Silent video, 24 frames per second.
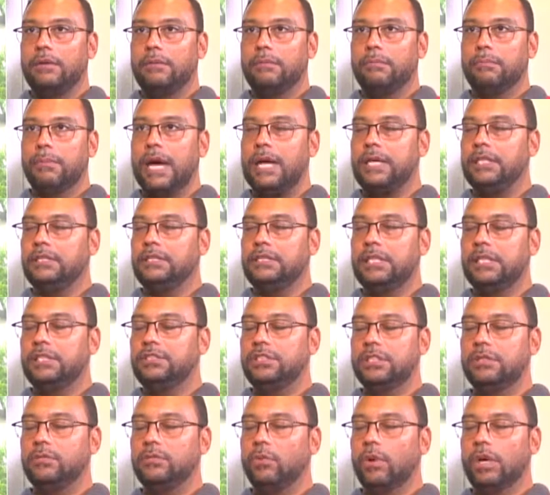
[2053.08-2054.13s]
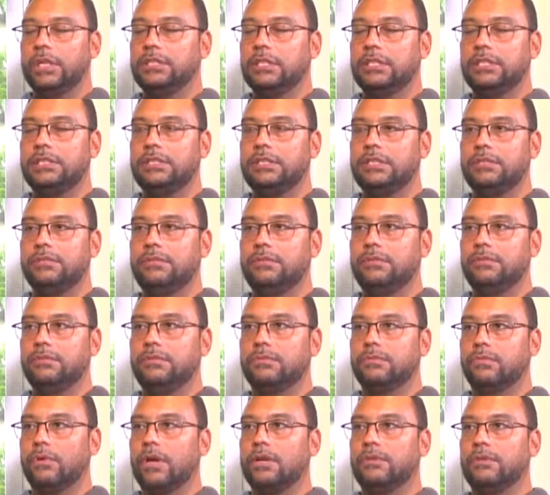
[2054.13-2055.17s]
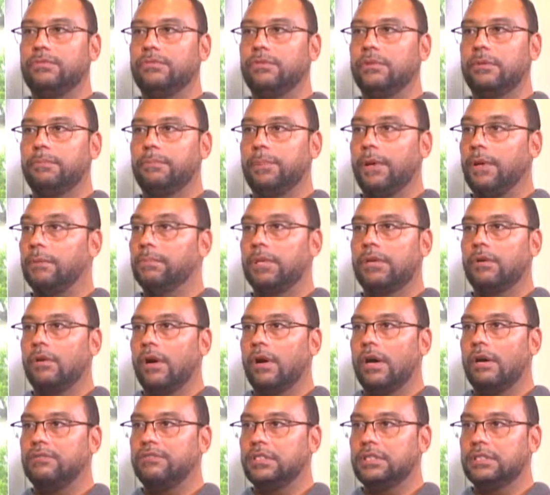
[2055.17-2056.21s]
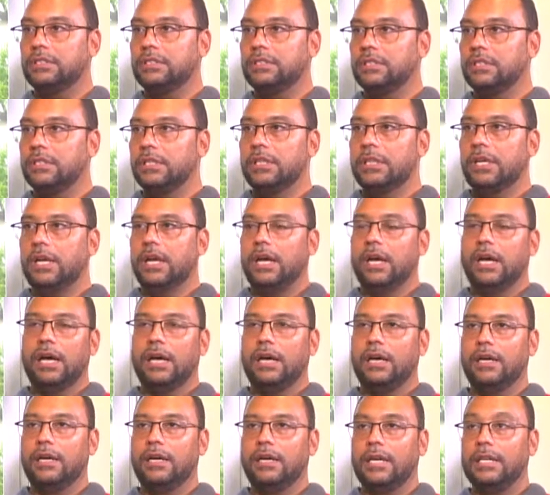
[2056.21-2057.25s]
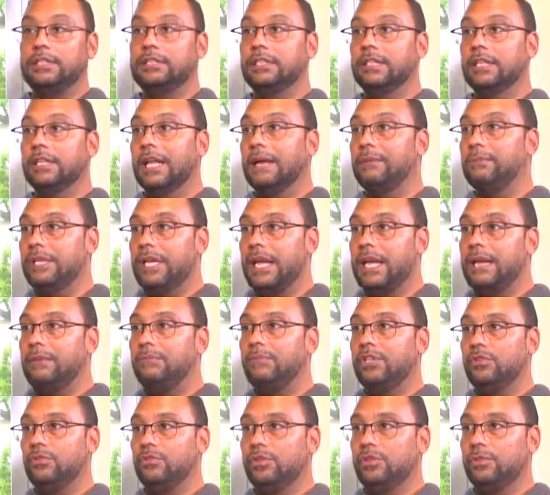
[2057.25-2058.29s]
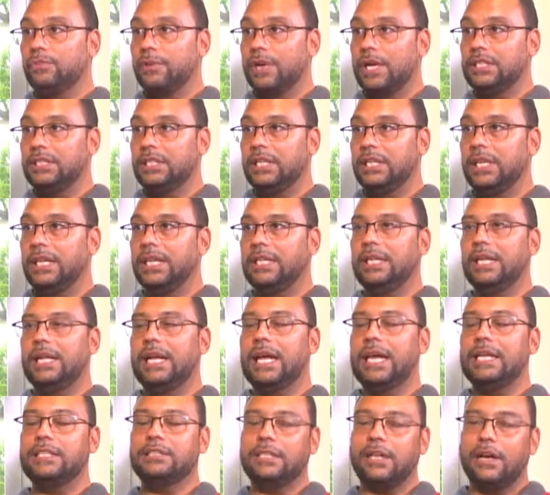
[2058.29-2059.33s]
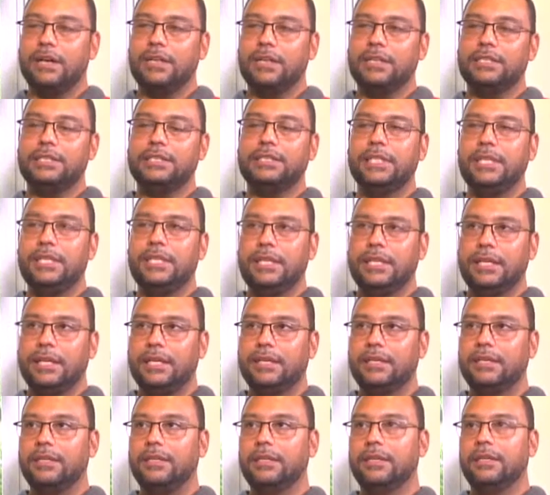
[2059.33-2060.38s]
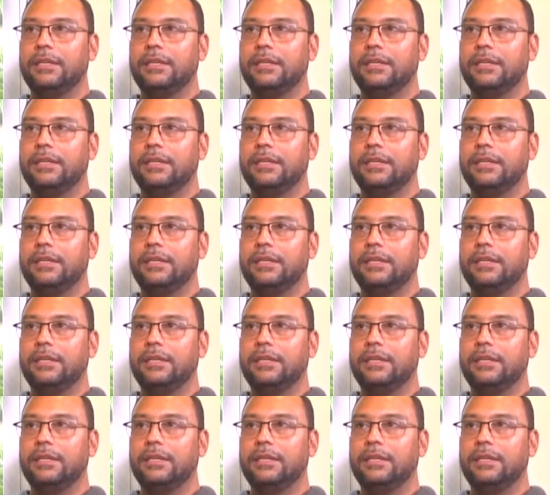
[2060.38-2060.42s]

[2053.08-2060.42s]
My intention wasn't to run for public office until I became the union president. And then I started seeing